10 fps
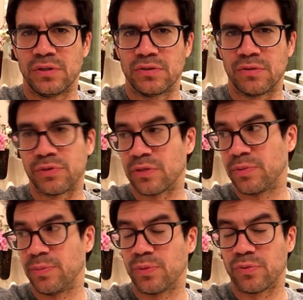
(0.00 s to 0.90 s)
Sometimes
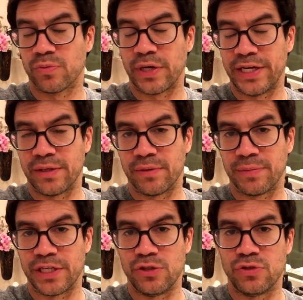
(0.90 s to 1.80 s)
people write on
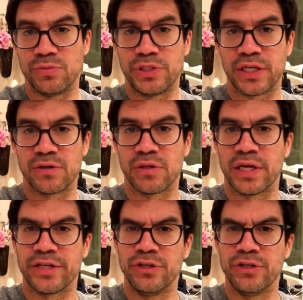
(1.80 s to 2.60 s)
my YouTube channel like,